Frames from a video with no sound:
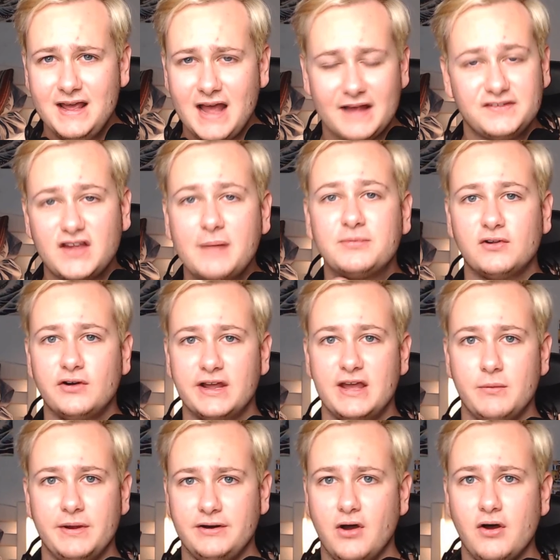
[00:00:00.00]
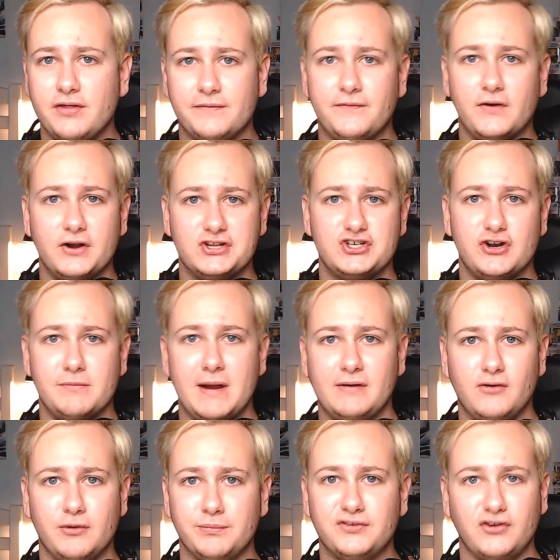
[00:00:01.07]
I stopped learning it when all the furniture in my
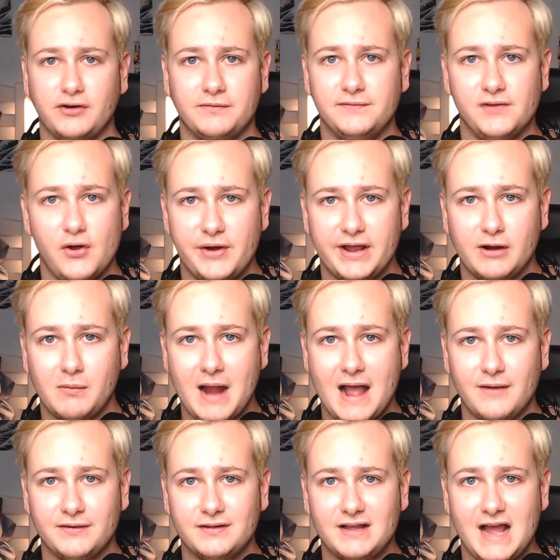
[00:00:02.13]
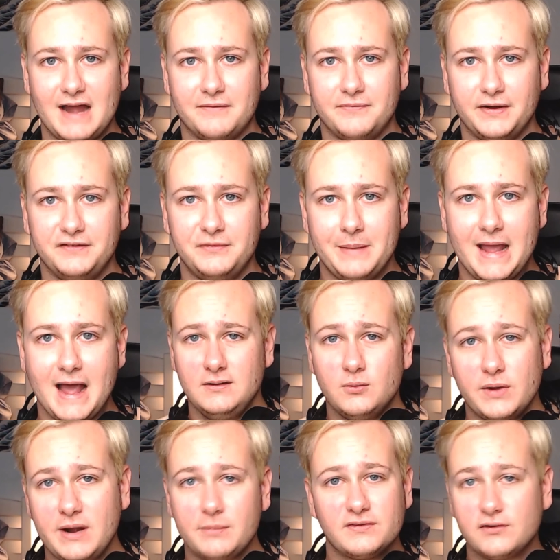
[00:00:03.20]
room started floating around. Kind of freaked me out.
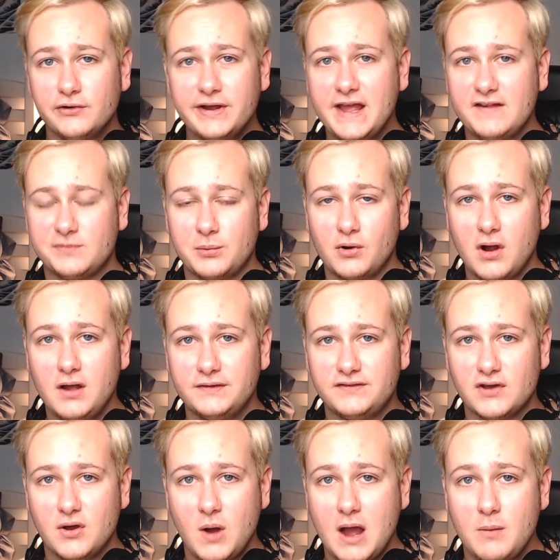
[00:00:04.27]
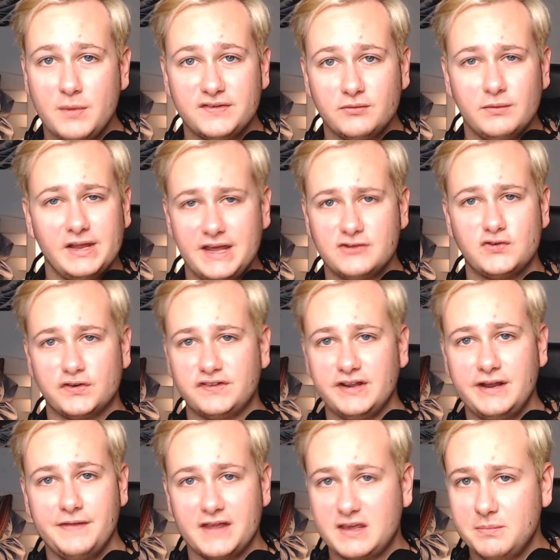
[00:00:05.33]
When I was learning Esperanto, I wasn't really
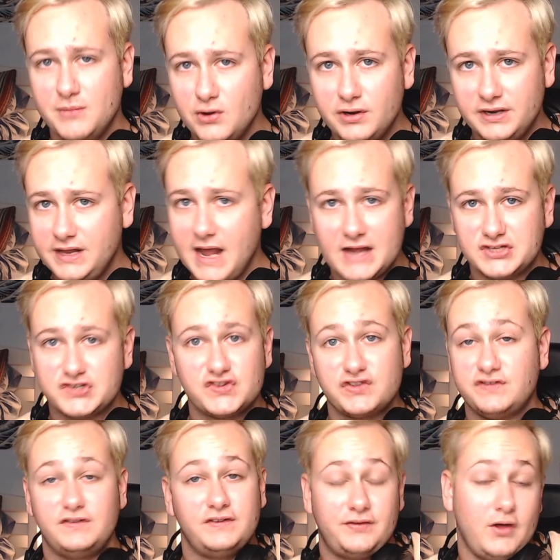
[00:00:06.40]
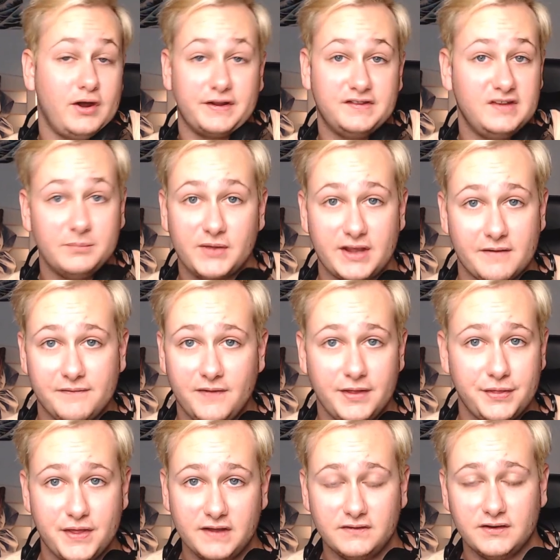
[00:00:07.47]
interested in the community, I just thought it seemed like a
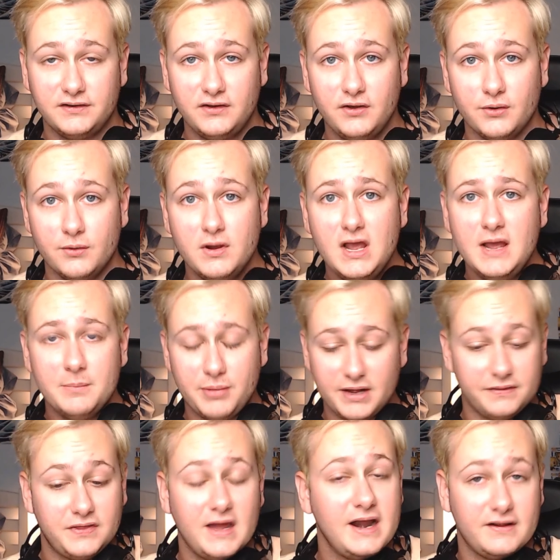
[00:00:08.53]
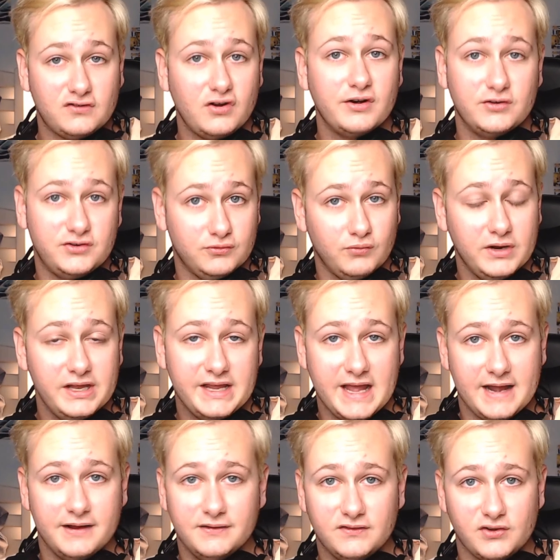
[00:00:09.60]
fun thing to do, but then I started to really
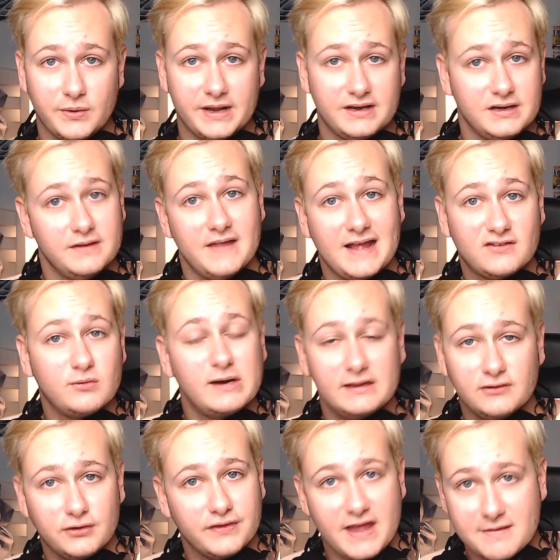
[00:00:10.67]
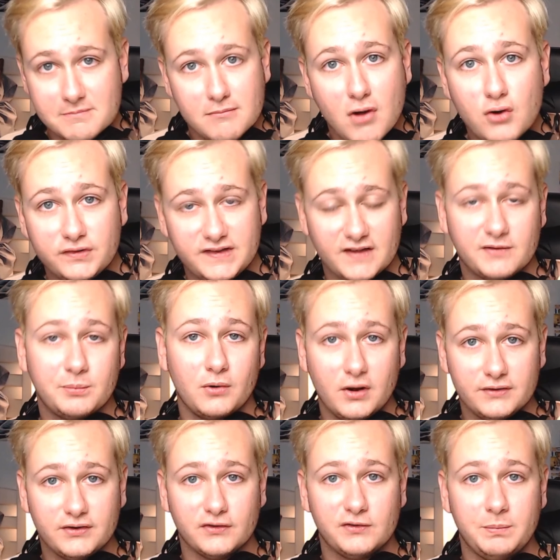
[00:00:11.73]
get into it, and that's when I learned that most
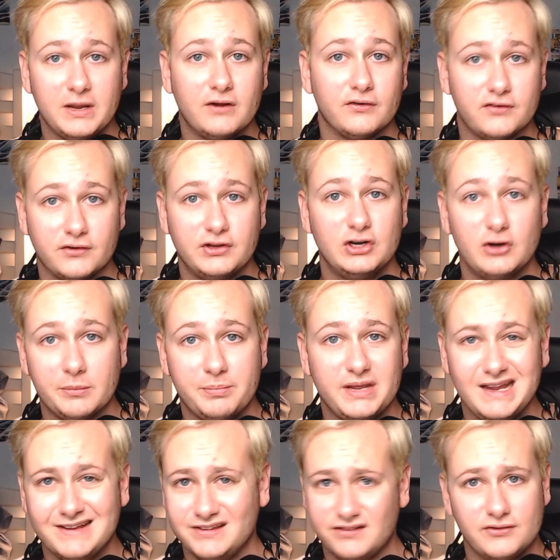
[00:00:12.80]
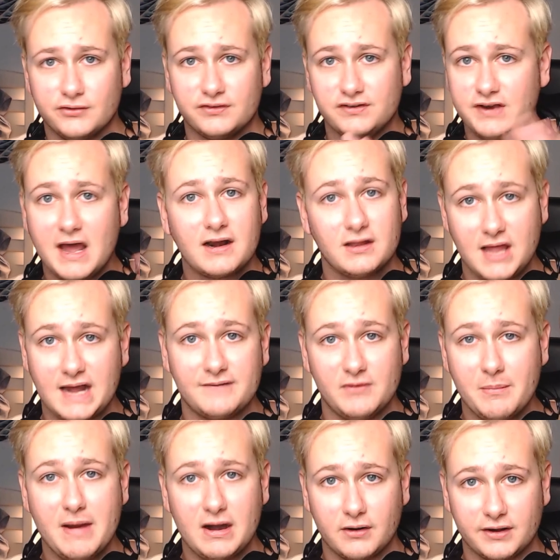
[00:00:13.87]
Esperanto speakers are Europeans. There's not a lot of
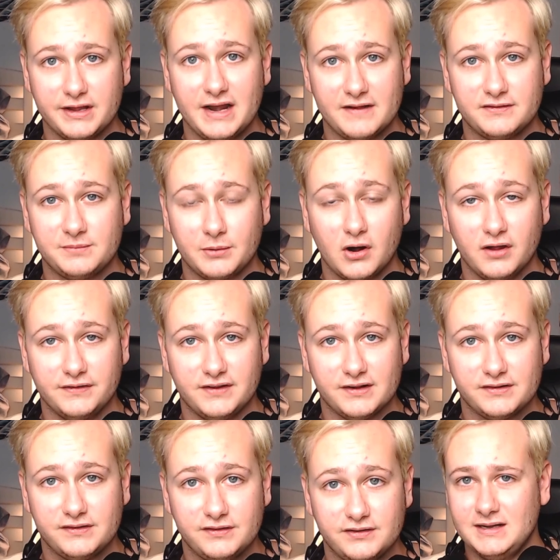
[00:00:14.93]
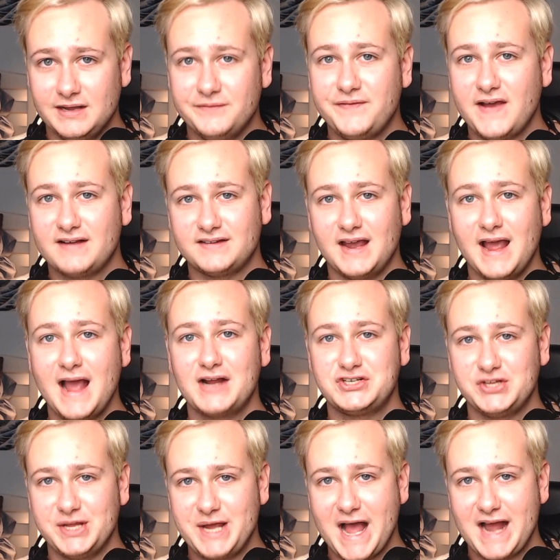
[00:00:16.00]
American Esperantists. In fact, I
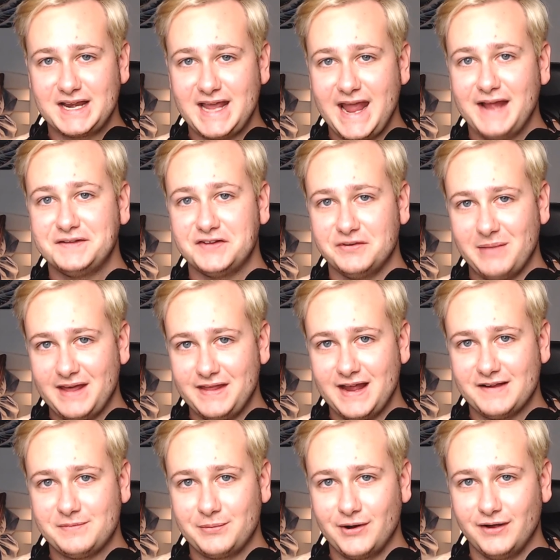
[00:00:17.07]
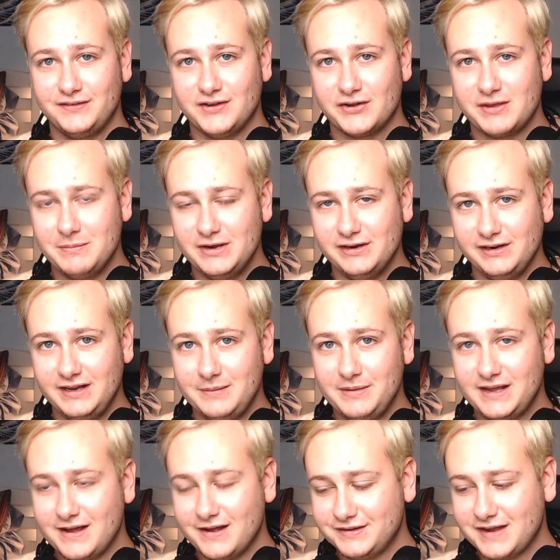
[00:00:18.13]
actually got canceled by the Esperanto community
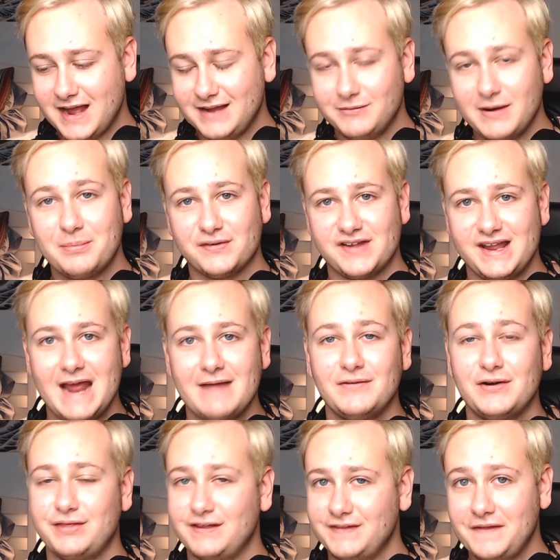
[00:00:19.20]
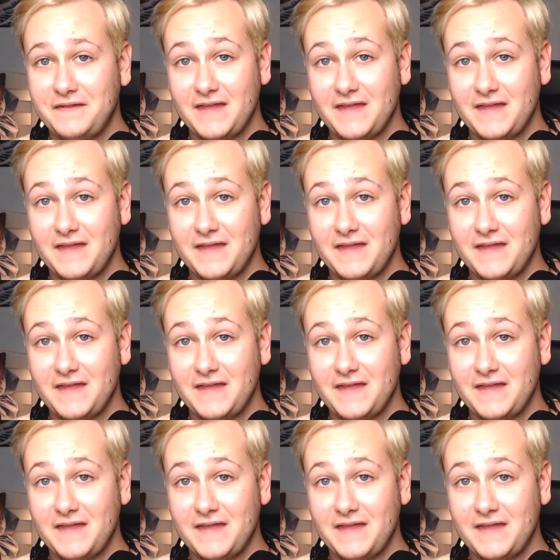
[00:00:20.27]
because I represent everything that